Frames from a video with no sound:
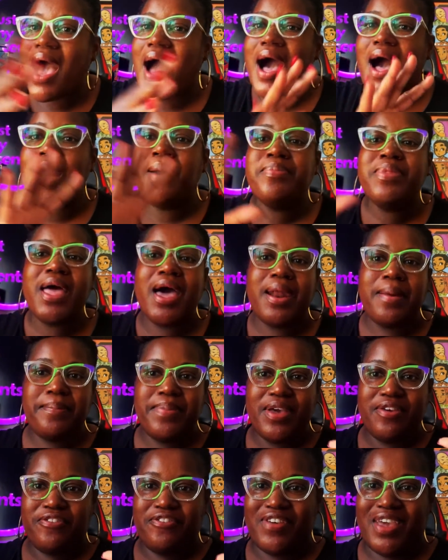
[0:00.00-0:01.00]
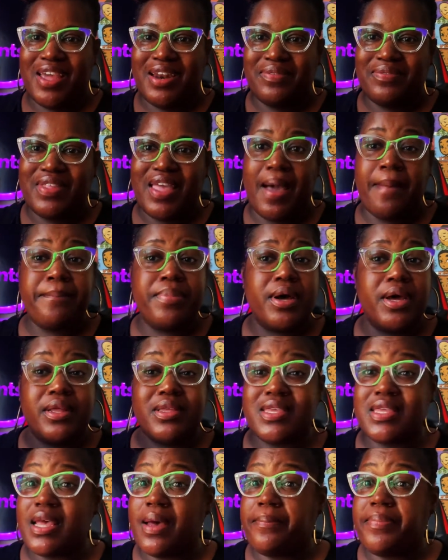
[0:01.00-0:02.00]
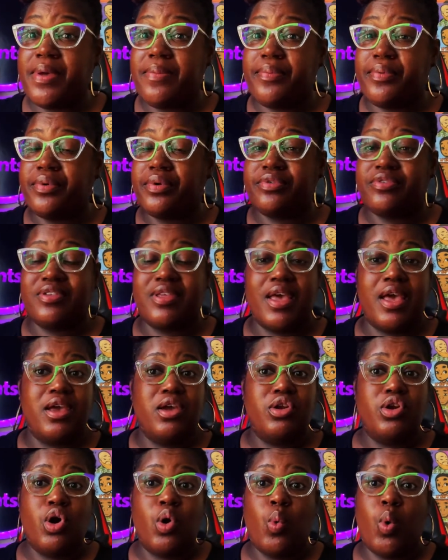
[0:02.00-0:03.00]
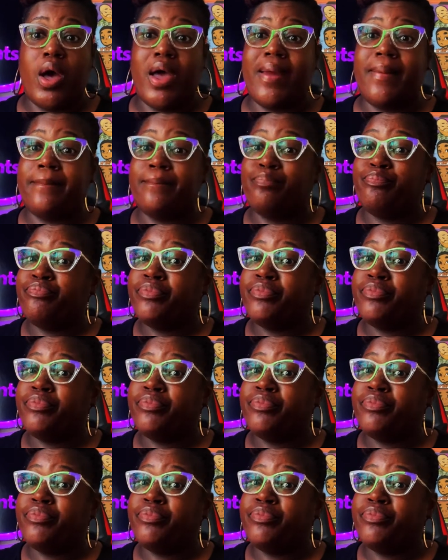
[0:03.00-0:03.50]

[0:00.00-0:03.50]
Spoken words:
I'm not a big fan of that, but some people will say, you know what?